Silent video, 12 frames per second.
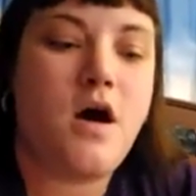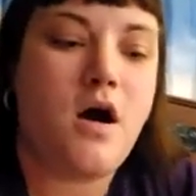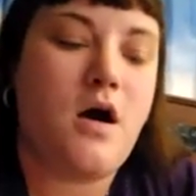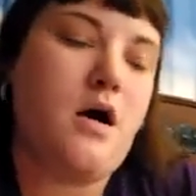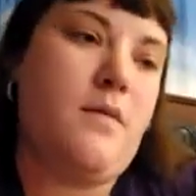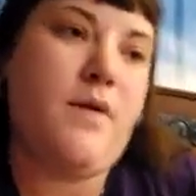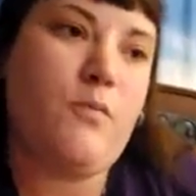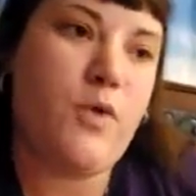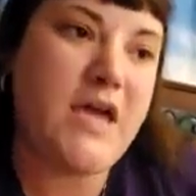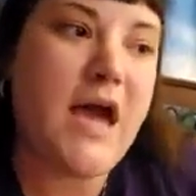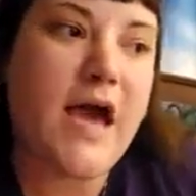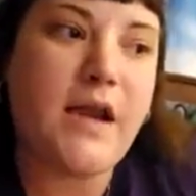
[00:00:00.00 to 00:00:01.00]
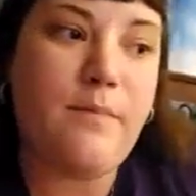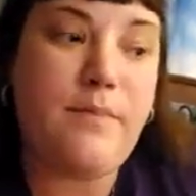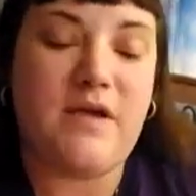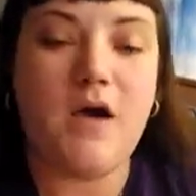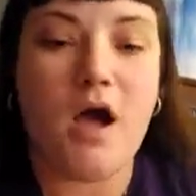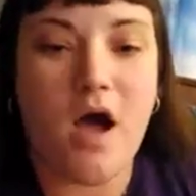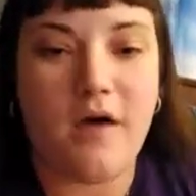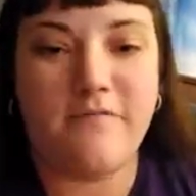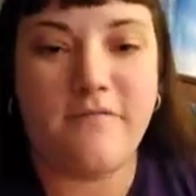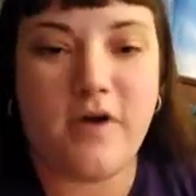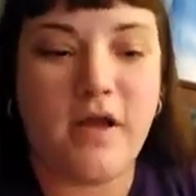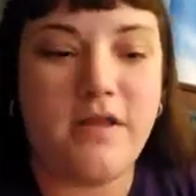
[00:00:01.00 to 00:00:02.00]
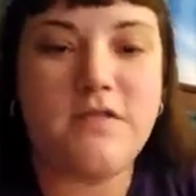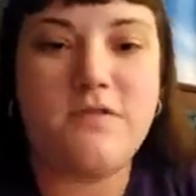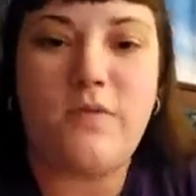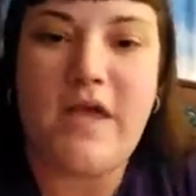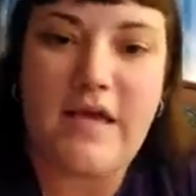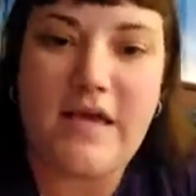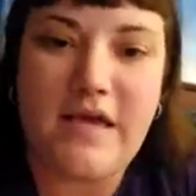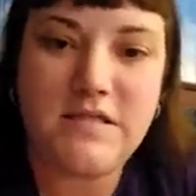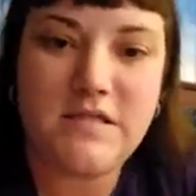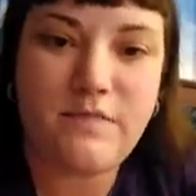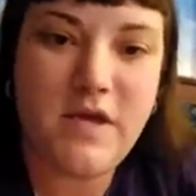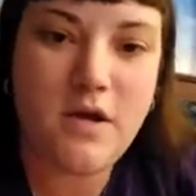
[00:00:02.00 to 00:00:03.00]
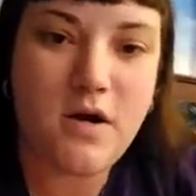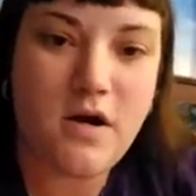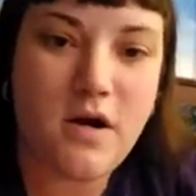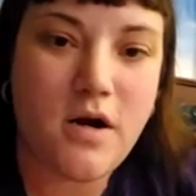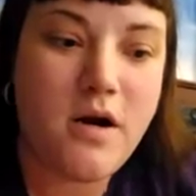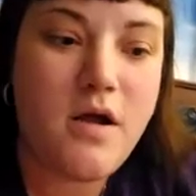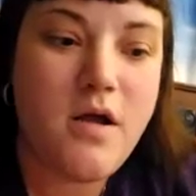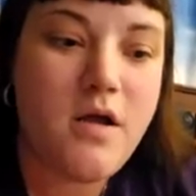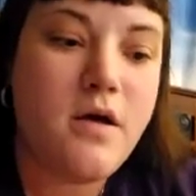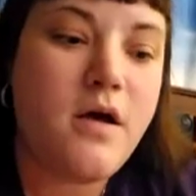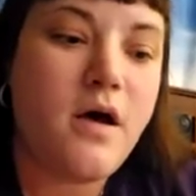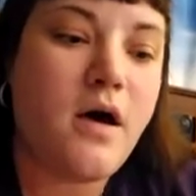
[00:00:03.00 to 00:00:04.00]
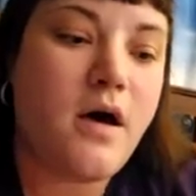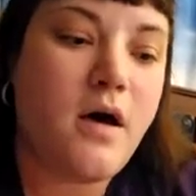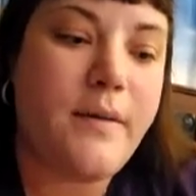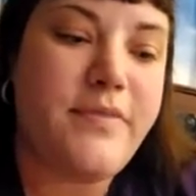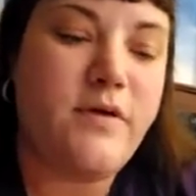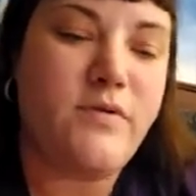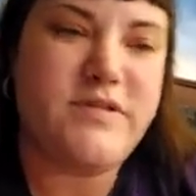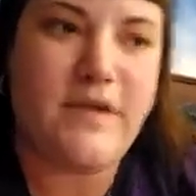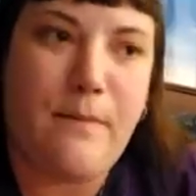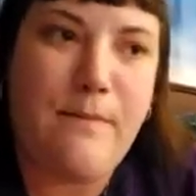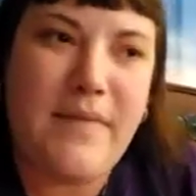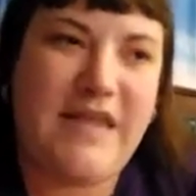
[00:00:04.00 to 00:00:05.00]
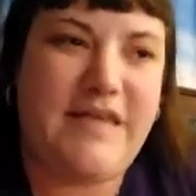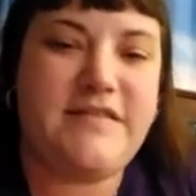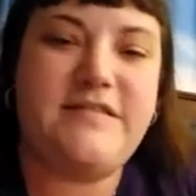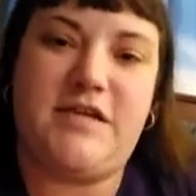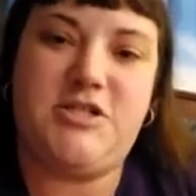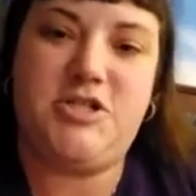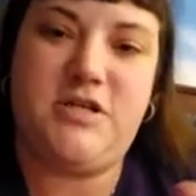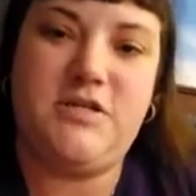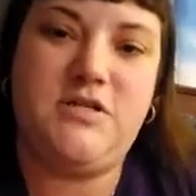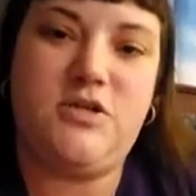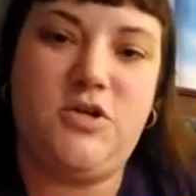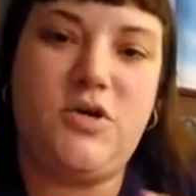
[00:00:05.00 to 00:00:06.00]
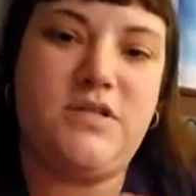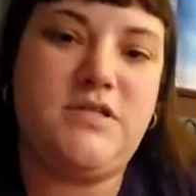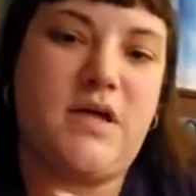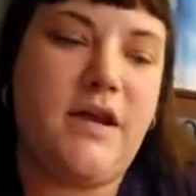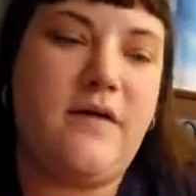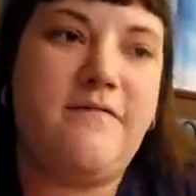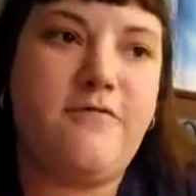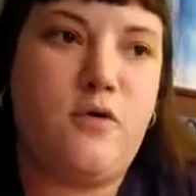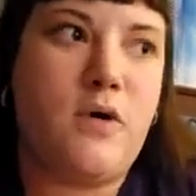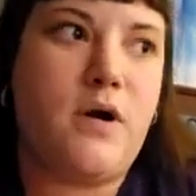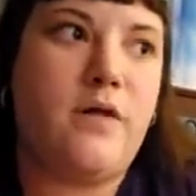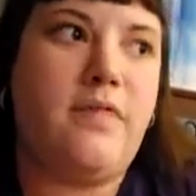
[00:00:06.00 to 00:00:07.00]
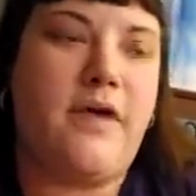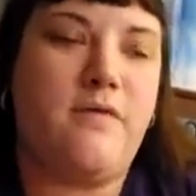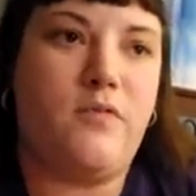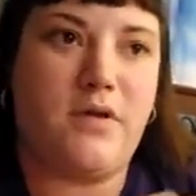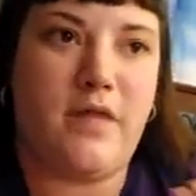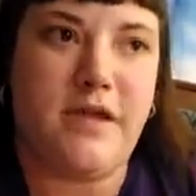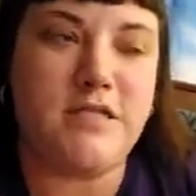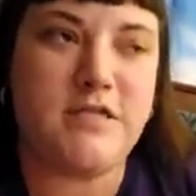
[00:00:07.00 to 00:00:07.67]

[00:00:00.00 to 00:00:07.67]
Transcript: And we had a big conference, we had a guest speaker. There was like mini sessions you could sign up for that were like